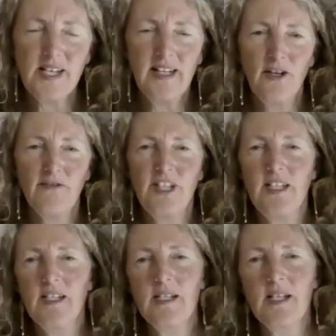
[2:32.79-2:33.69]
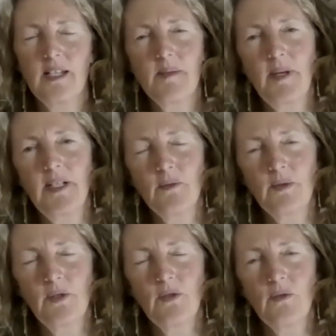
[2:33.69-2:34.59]
Anne, over the years that there's been a
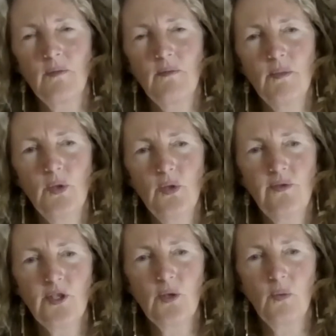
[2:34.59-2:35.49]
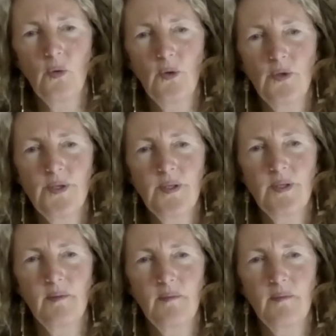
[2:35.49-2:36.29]
real move towards